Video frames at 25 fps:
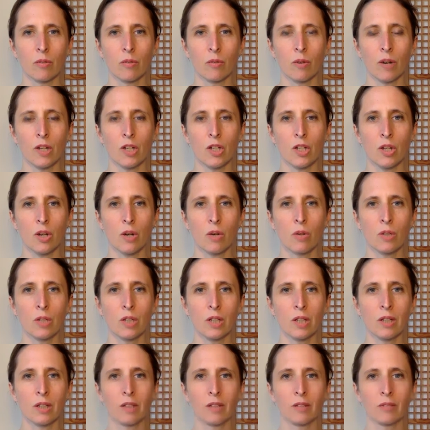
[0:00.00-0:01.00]
right
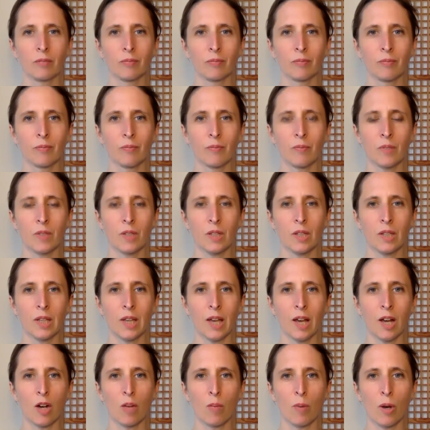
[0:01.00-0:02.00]
shoulder to the
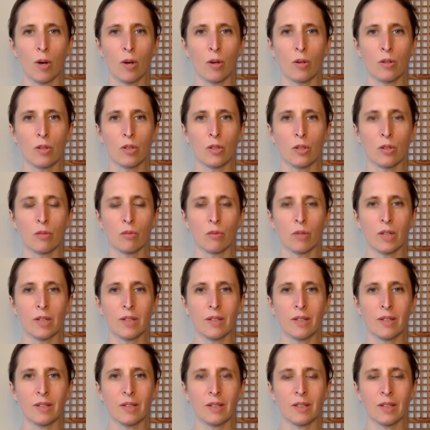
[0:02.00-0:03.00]
elbow, to the
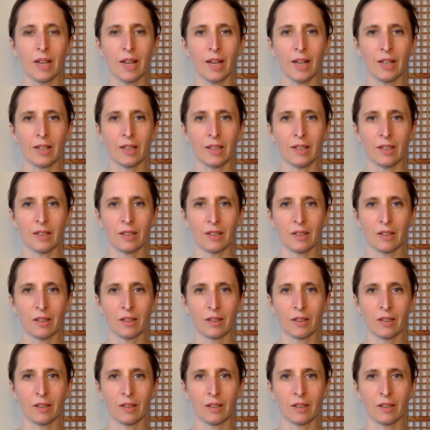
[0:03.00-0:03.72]
wrist and the hand.